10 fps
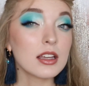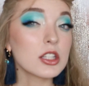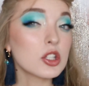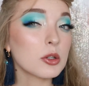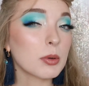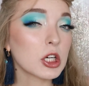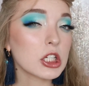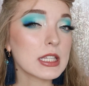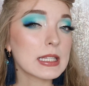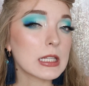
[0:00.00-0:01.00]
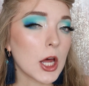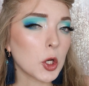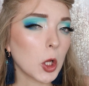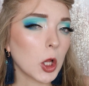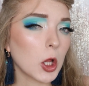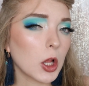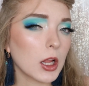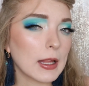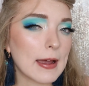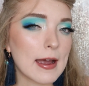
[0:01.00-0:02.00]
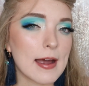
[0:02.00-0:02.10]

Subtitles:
super subtle,